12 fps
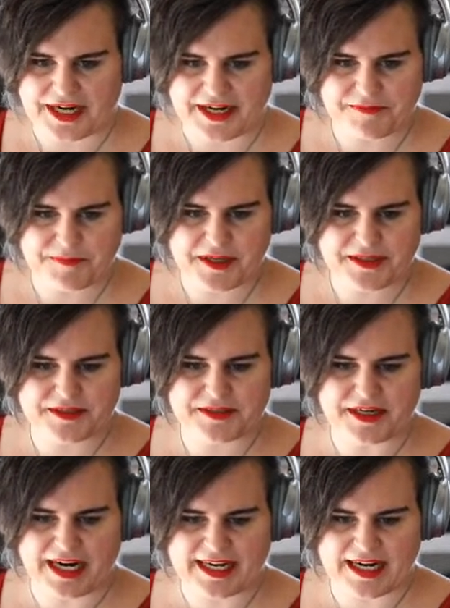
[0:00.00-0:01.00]
I kind
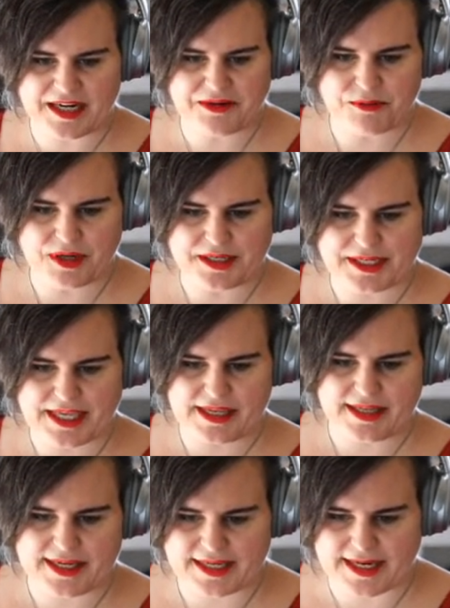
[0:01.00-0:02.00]
of want to
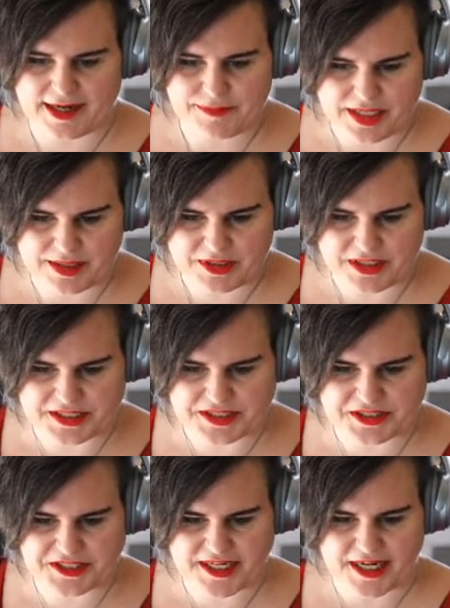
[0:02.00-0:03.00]
get like an IBM
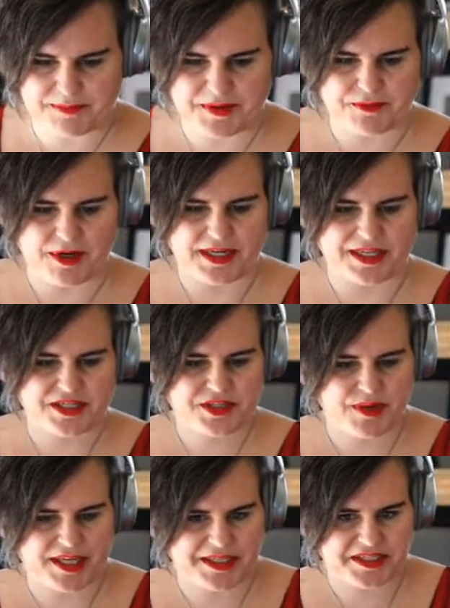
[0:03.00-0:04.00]
cluster set up and running
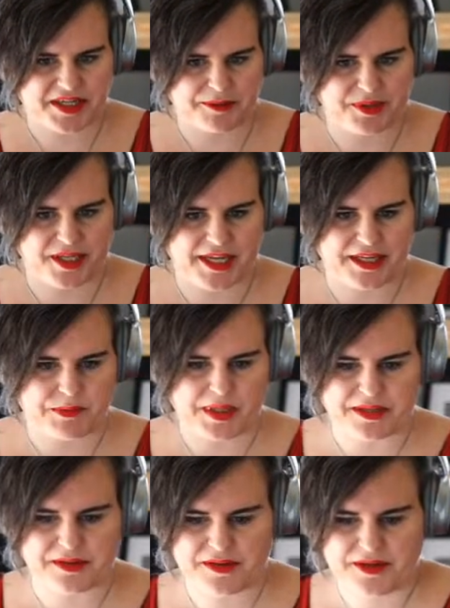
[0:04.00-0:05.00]
so I can start playing
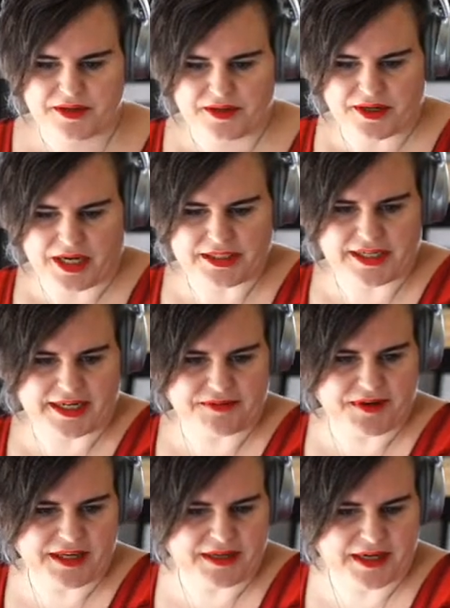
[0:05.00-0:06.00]
with a lot of
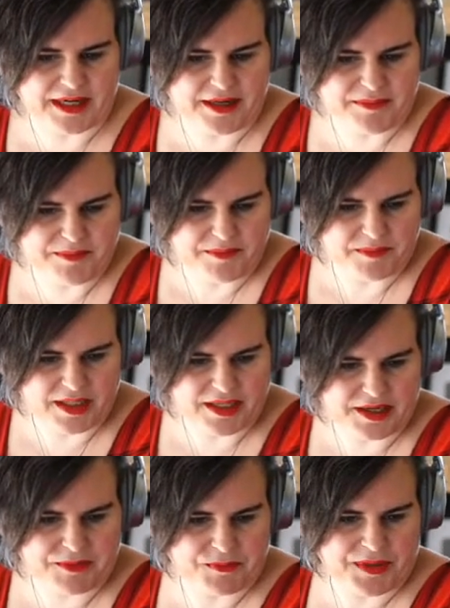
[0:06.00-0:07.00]
it. A
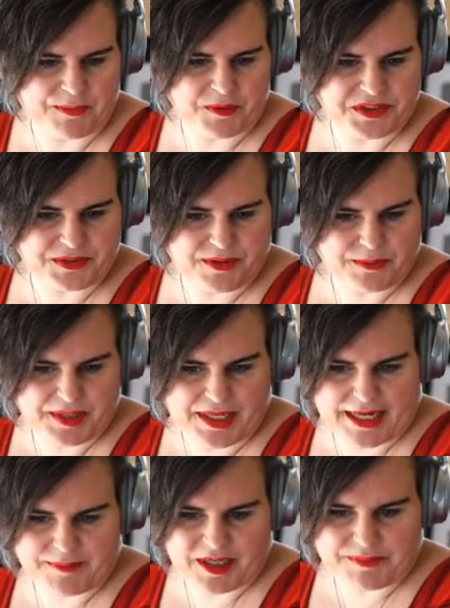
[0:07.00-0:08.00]
lot of that we're doing with
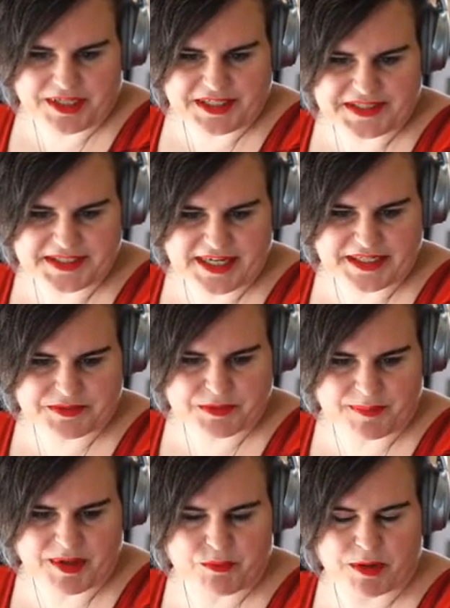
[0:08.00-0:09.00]
IBM these days.
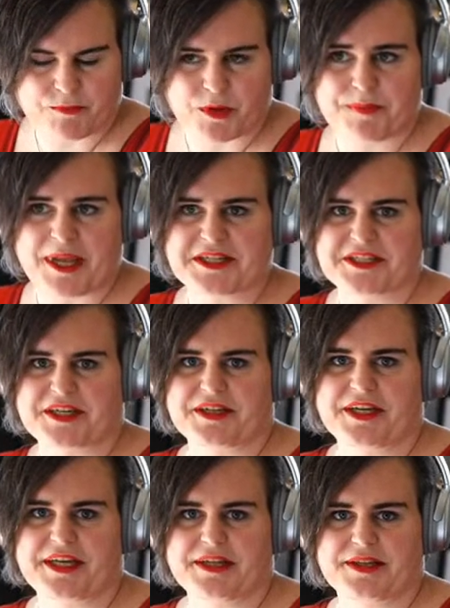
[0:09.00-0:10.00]
I mean, we're
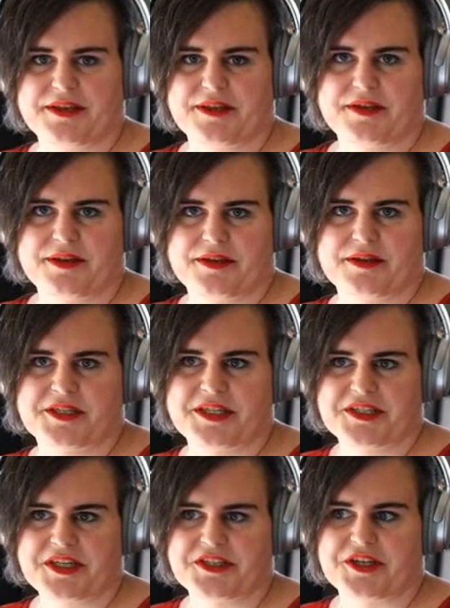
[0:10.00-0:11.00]
basically,
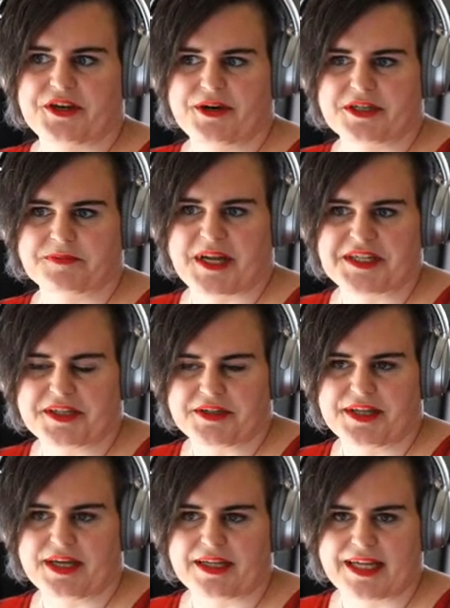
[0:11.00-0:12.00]
Sysdig Secure is
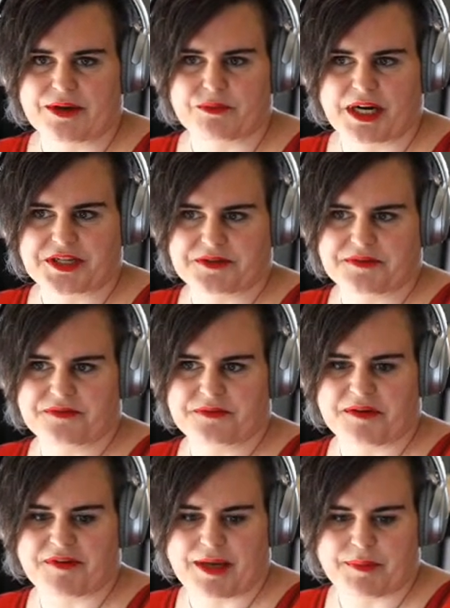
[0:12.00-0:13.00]
basically the CloudWatch of
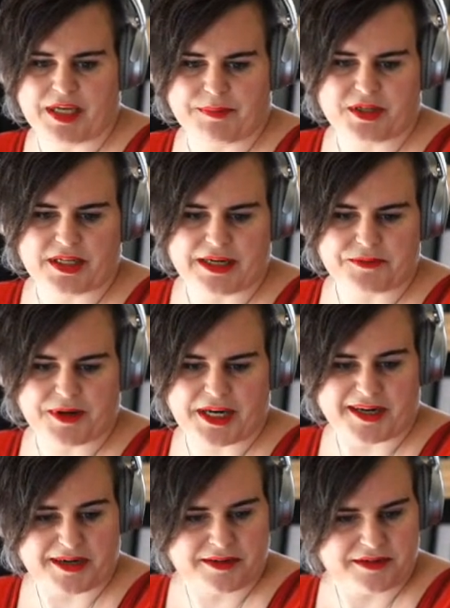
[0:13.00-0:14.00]
IBM Cloud, right?